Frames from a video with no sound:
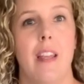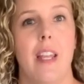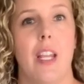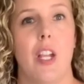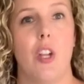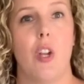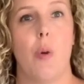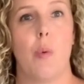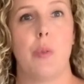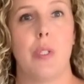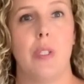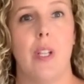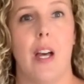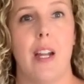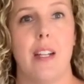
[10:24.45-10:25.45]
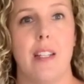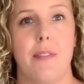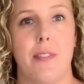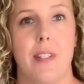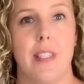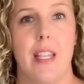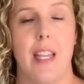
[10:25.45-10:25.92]
It can go with a lot of
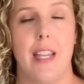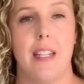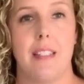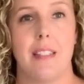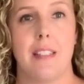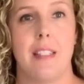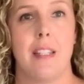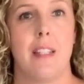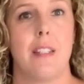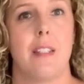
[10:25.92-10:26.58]
different things.